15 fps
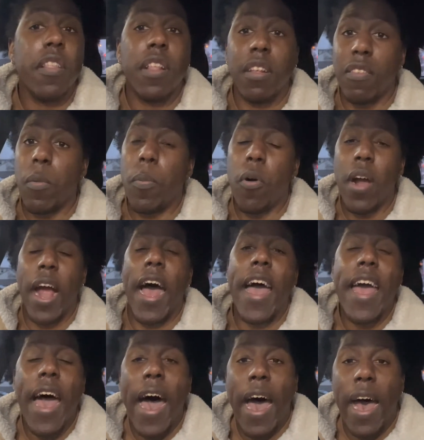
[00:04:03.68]
the support I
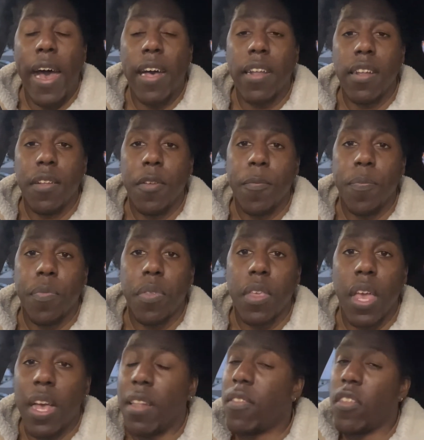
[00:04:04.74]
had
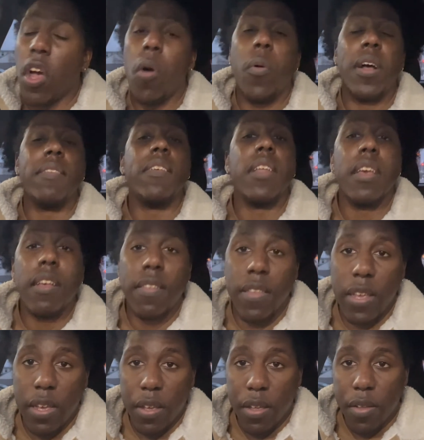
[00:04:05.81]
it still wasn't
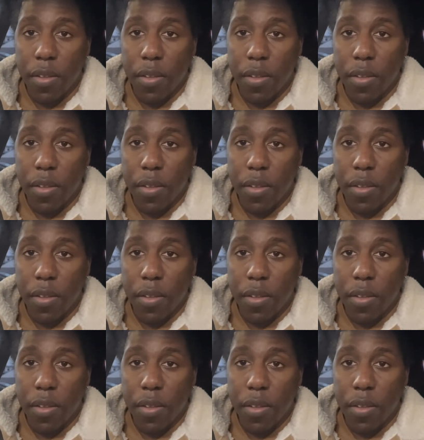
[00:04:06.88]
easy.